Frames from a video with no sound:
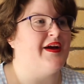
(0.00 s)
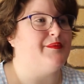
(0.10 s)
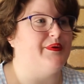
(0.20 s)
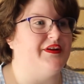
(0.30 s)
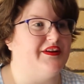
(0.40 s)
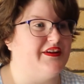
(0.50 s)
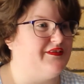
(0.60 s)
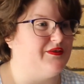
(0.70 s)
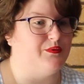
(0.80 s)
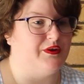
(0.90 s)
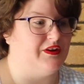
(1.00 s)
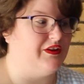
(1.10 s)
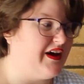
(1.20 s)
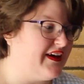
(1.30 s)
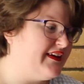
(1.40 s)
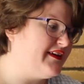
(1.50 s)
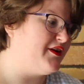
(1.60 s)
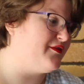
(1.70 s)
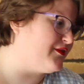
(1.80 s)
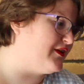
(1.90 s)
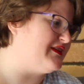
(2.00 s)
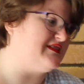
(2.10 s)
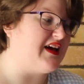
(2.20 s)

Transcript: But if you want to like it, go for it. There's